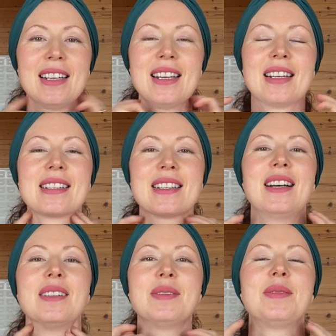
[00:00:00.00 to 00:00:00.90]

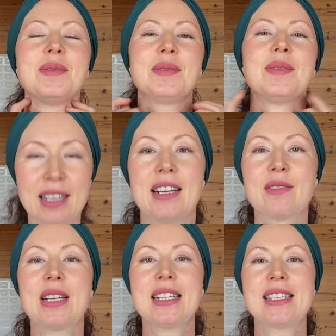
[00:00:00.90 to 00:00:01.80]
exhale.
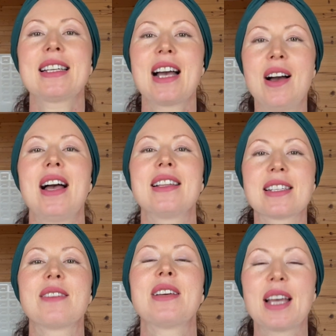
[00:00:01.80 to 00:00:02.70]
Releasing our hands,
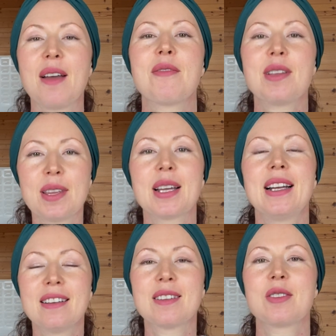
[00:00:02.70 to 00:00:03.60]
giving everything
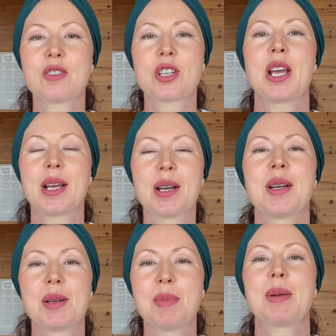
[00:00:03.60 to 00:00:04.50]
a little shake.
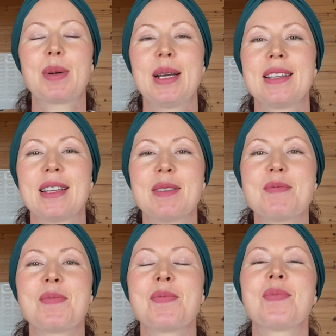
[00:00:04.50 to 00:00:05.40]
Big breath in
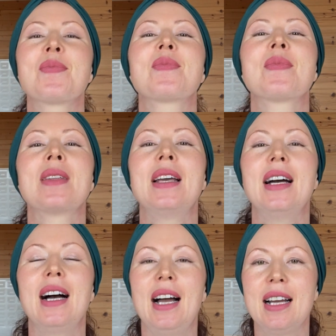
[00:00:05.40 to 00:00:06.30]

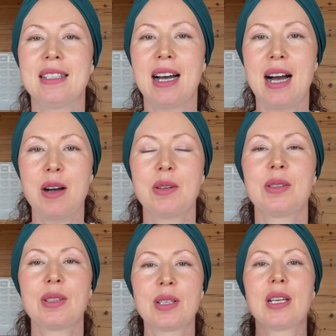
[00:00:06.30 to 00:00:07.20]
and
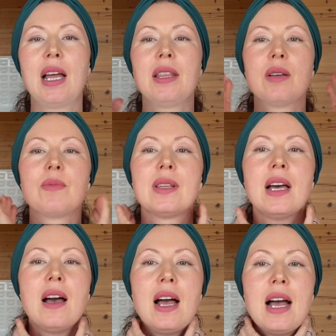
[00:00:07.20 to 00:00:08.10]
out. And then with
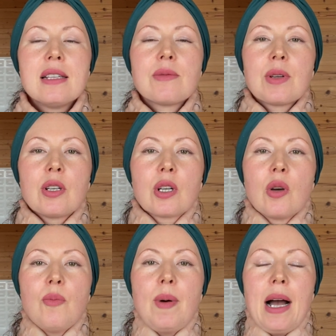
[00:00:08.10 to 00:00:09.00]
our hands, we're going to
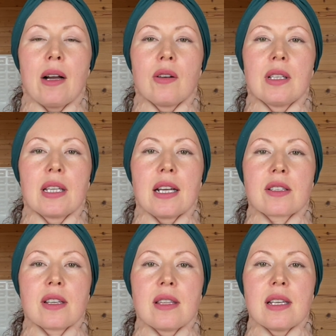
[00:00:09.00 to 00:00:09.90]
go back on the neck.
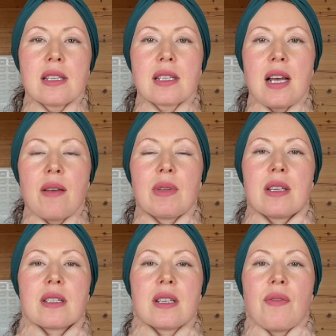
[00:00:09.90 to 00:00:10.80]
So this time with
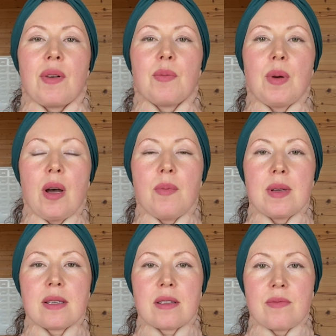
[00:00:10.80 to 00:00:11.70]
a different
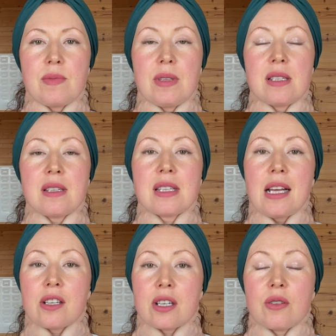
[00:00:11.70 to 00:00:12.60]
purpose. So this is
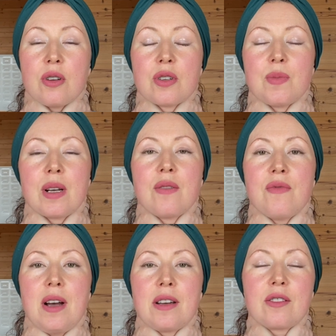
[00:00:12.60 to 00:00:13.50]
actually going to be
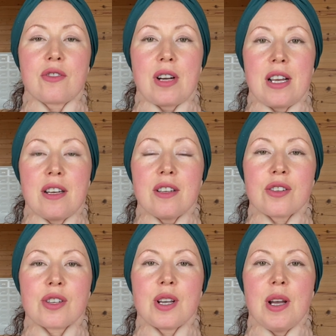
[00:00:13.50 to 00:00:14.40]
lymphatic drainage,